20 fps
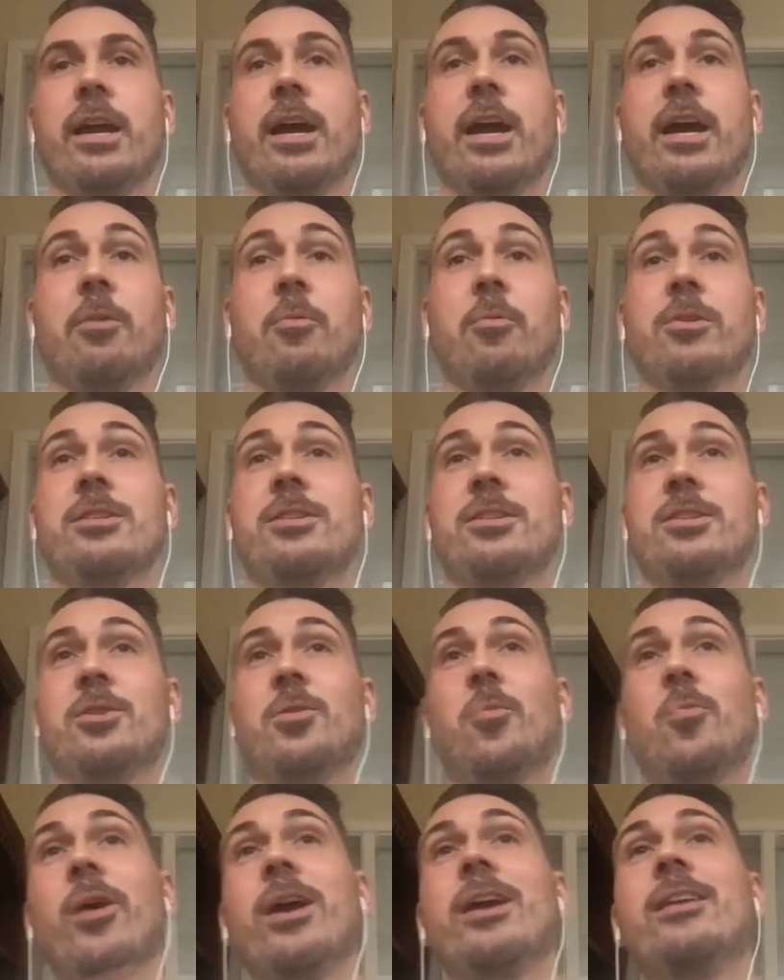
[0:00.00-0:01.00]
And it wasn't
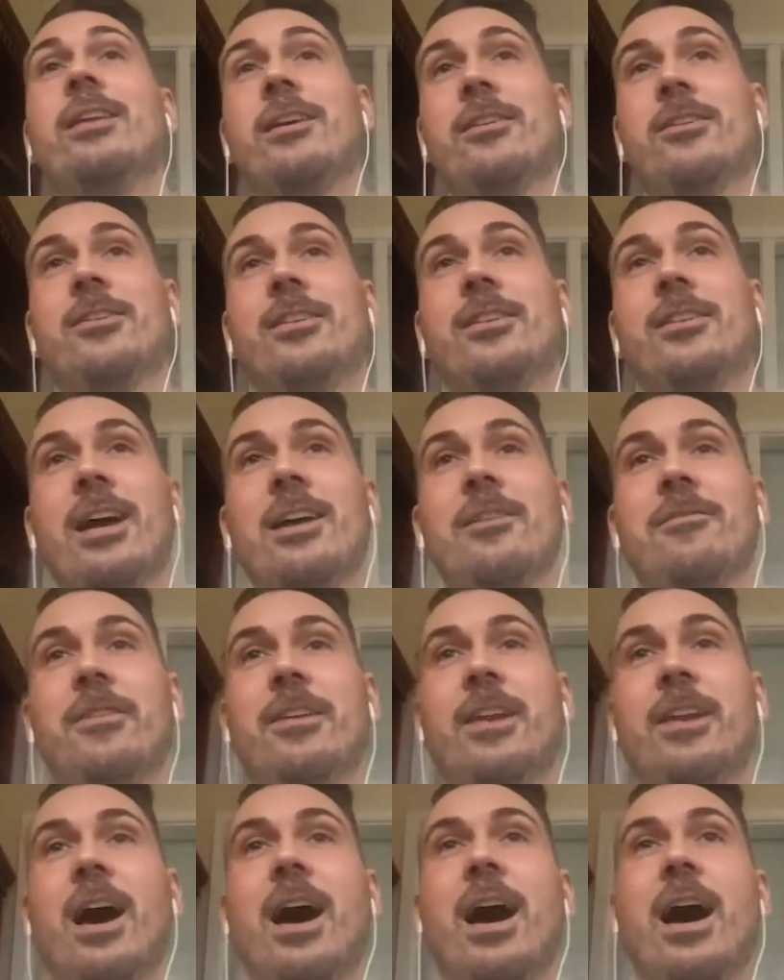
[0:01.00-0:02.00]
until way later in life
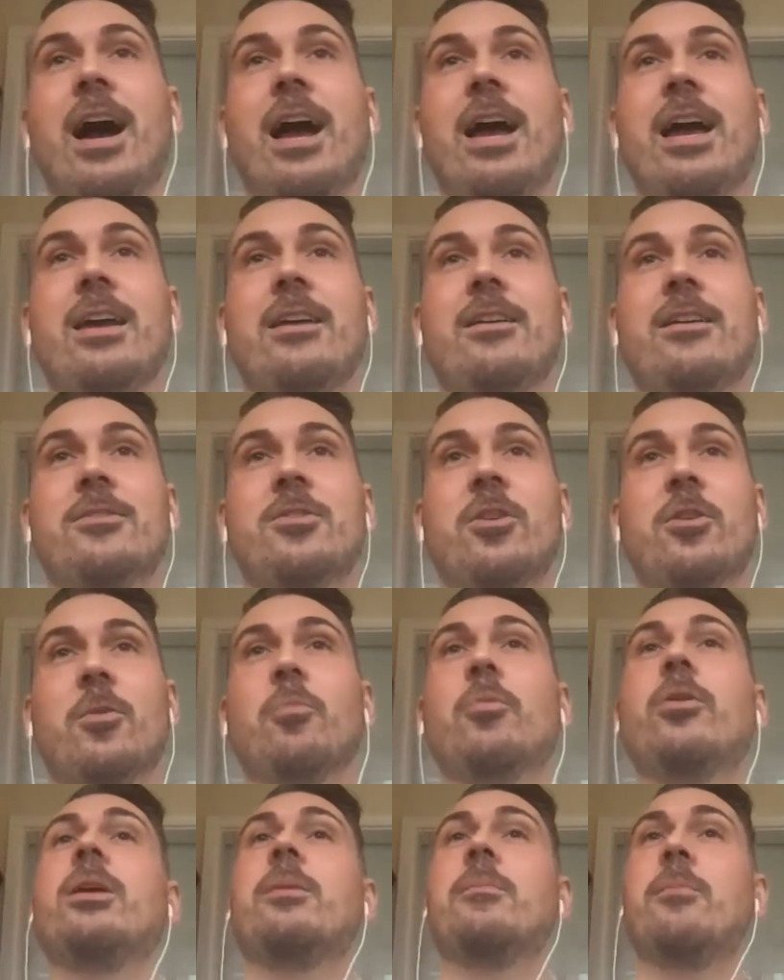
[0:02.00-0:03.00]
that I started
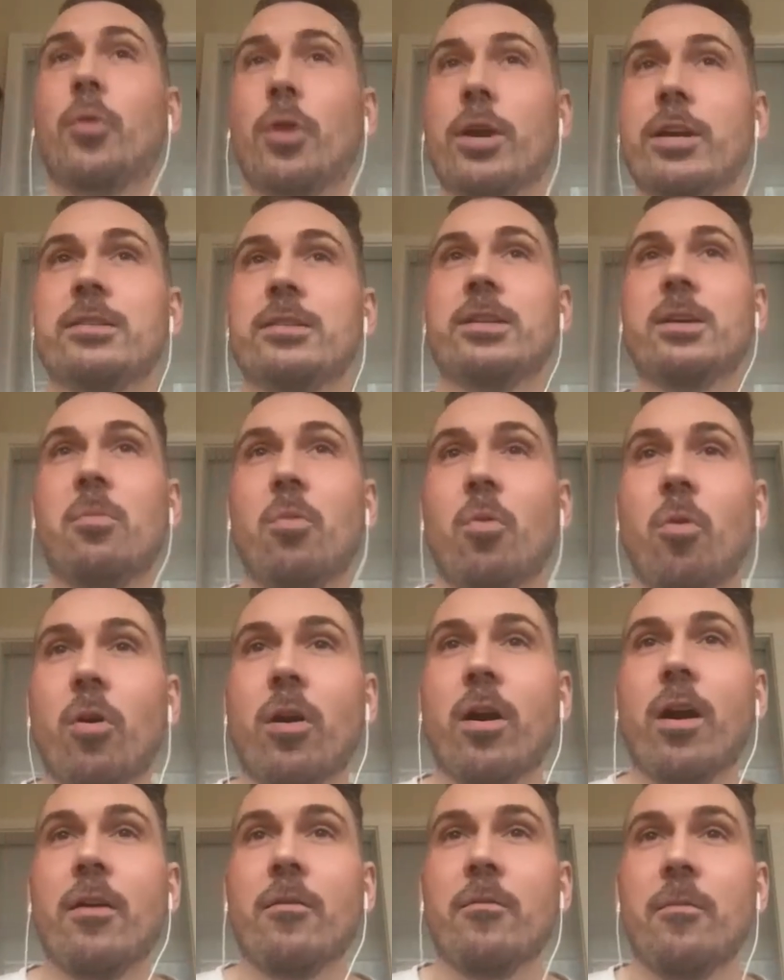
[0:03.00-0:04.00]
really embracing
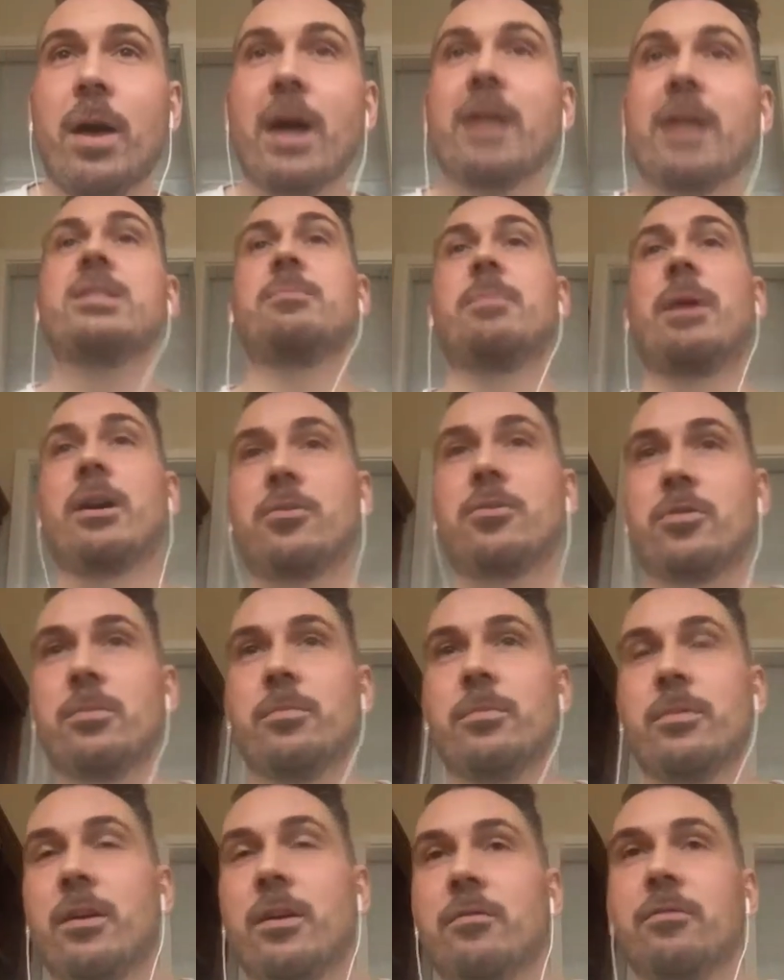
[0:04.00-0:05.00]
more of my spectrum
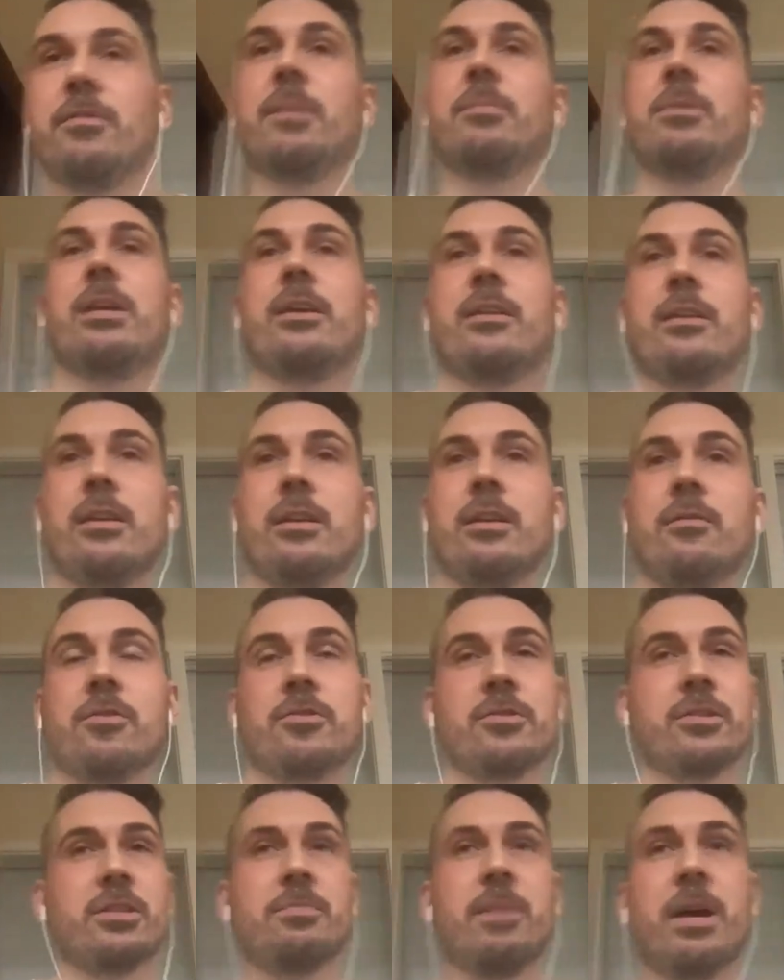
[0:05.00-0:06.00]
of femininity
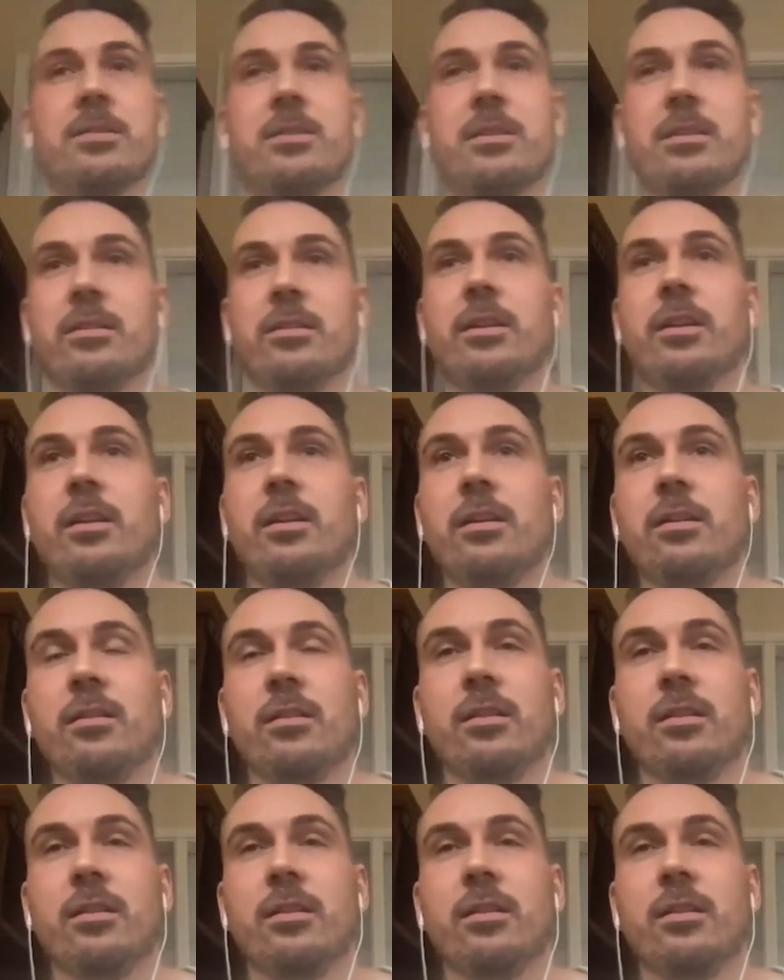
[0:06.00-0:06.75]
versus masculinity.